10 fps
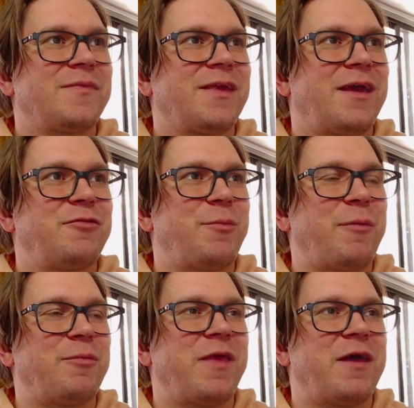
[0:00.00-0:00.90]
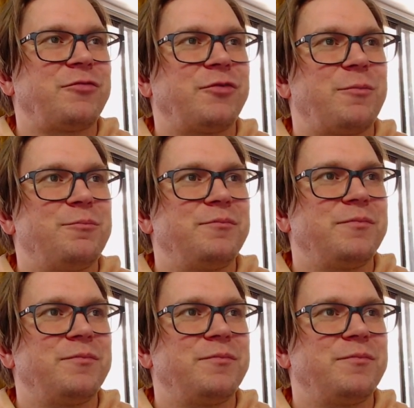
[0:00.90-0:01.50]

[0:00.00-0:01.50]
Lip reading: remember that from